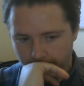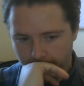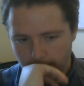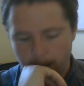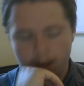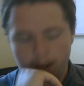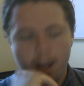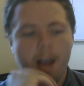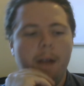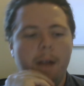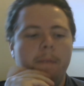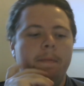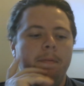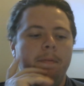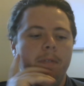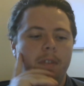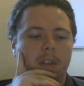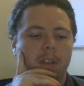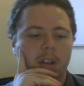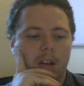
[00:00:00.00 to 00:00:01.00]
yeah,
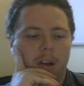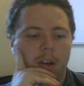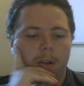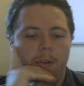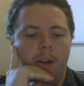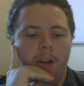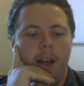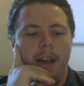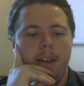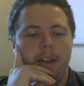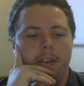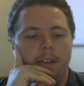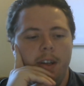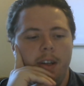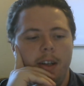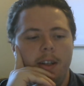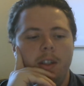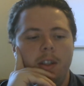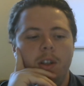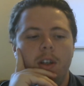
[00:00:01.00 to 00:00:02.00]

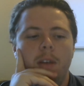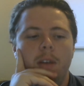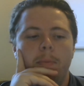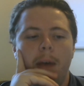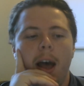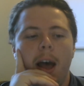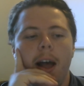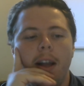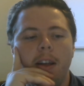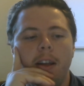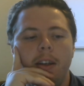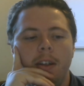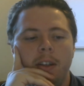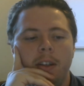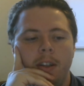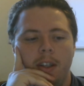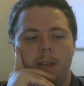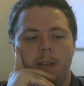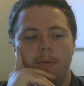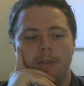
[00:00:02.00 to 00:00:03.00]
and looking back,
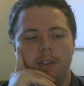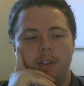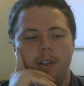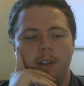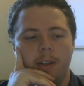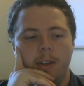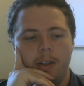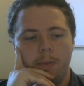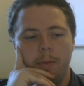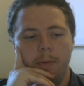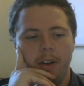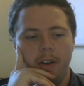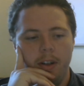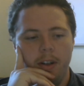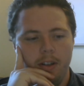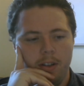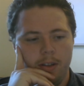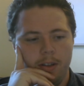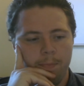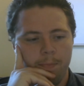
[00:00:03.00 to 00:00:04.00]
it was a good
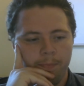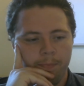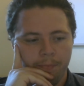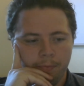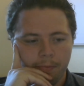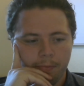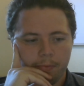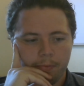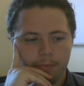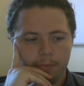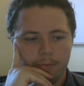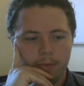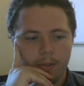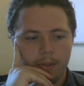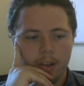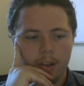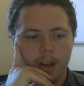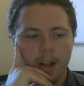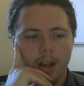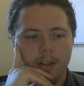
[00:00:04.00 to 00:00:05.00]
experience.
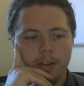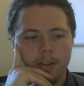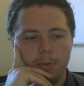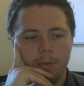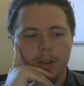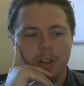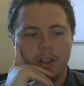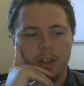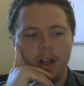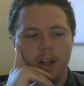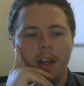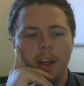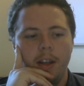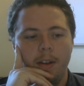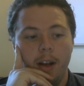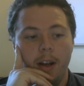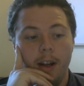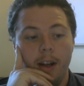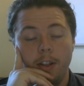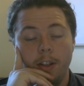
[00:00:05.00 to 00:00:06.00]
I just wish I
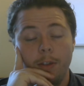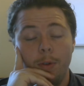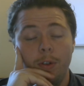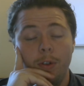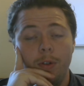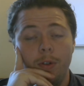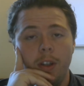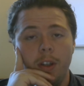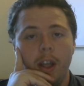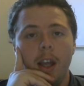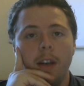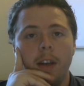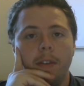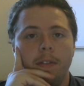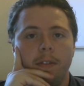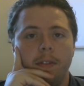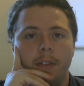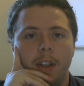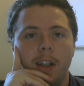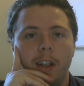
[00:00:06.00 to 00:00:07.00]
just won't do it again.
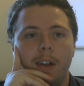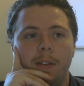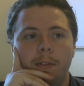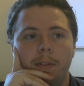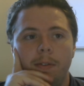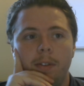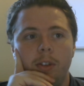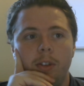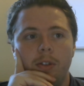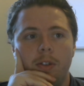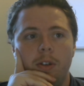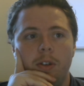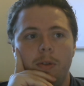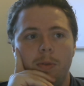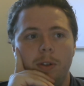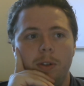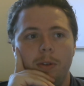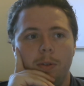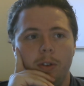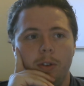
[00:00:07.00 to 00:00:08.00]
There's no
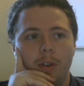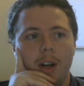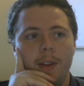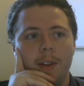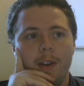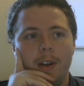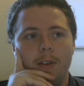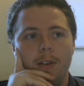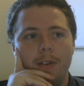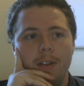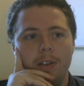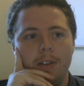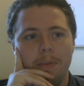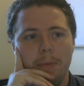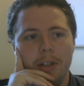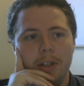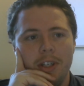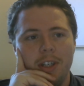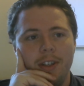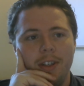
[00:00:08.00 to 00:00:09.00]
real regret. I don't think there's
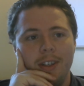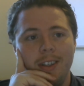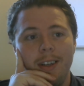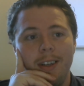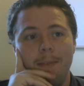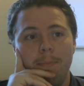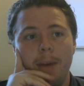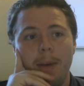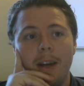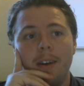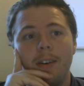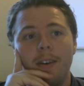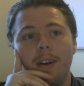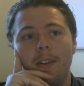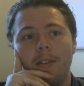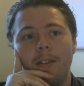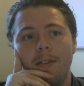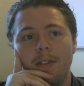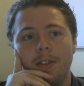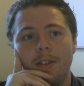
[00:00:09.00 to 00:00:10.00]
much I could have done better
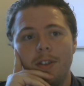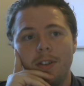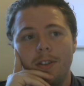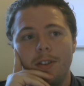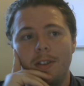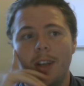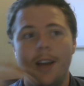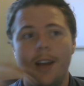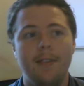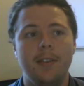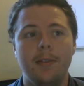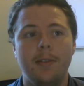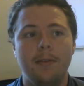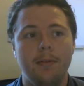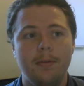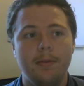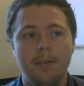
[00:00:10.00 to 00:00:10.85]
other than just having,